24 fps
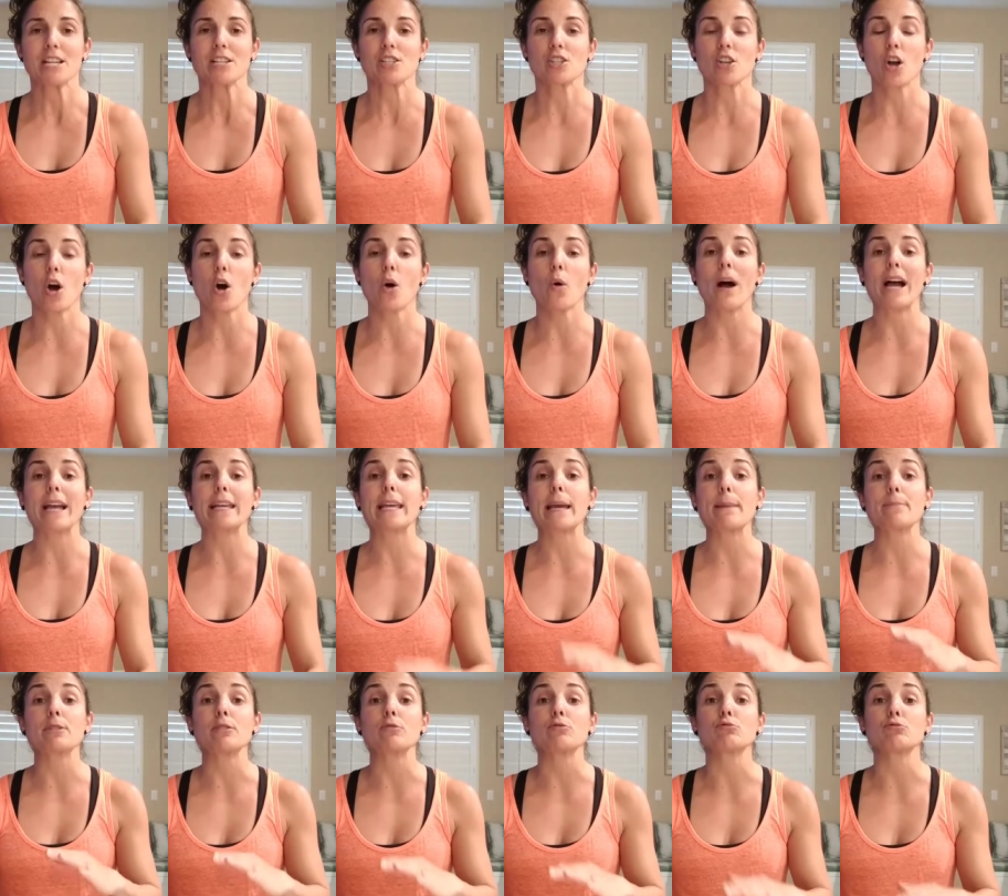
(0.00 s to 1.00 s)
So I
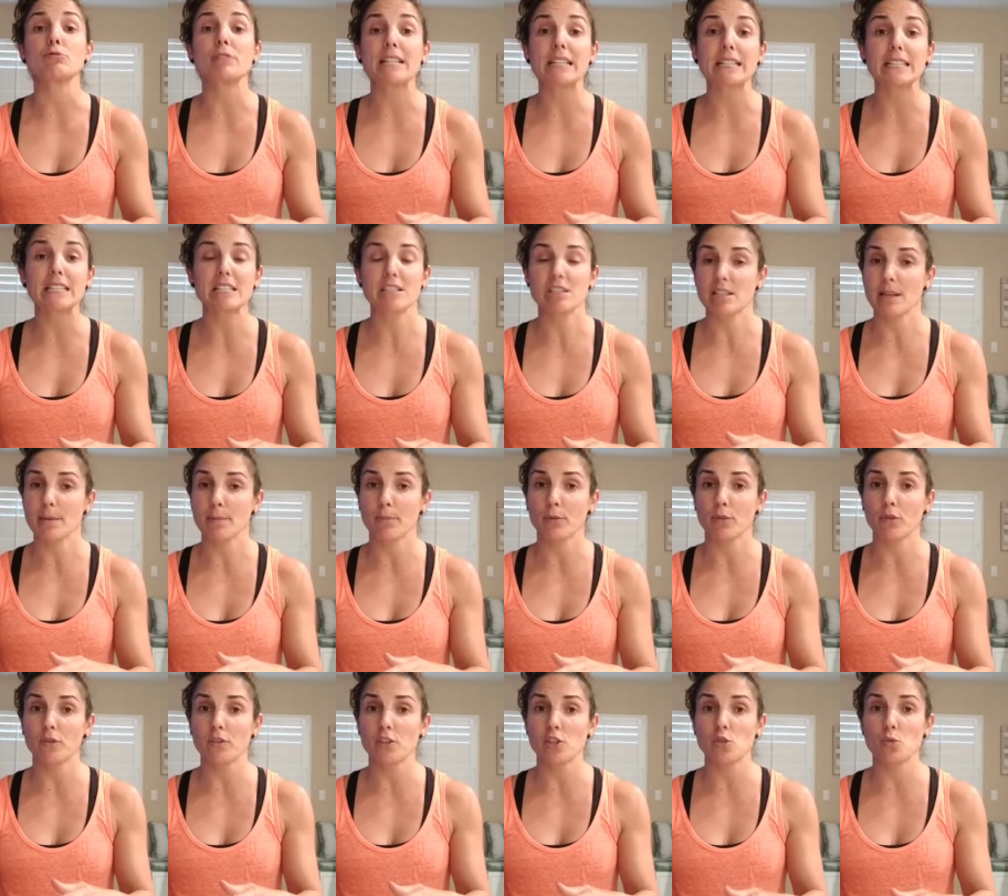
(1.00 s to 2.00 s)
kept it really
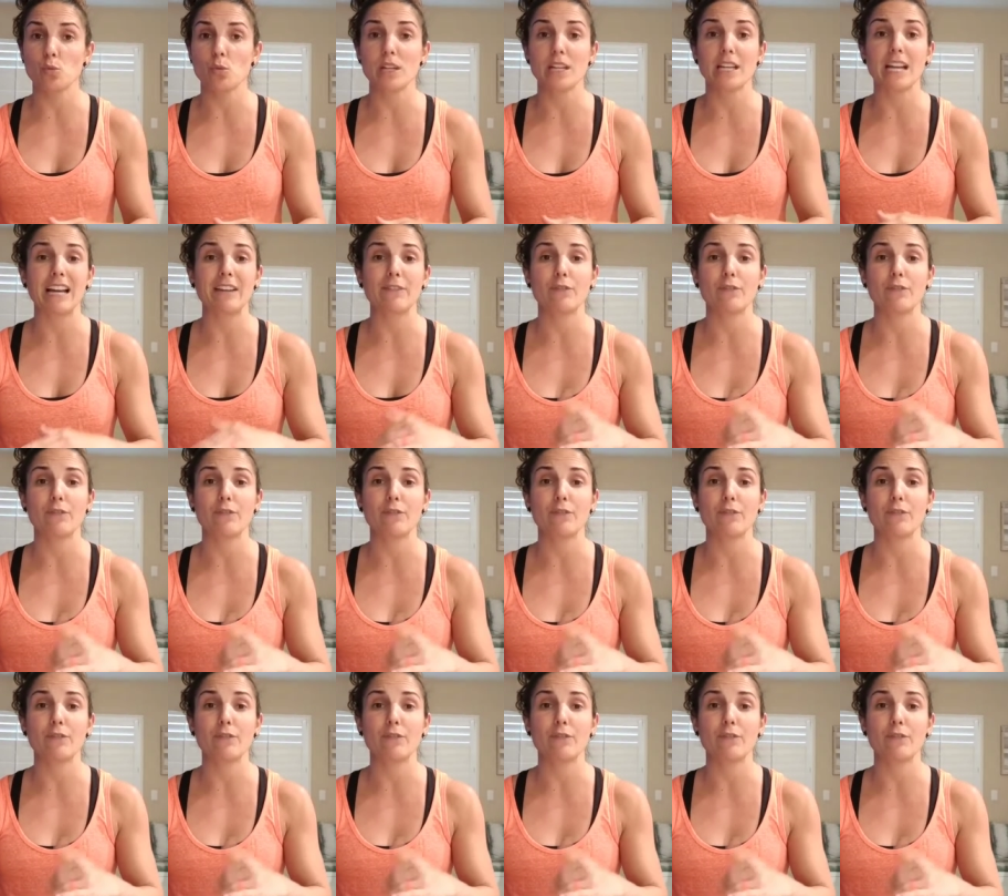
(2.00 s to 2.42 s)
simple this week.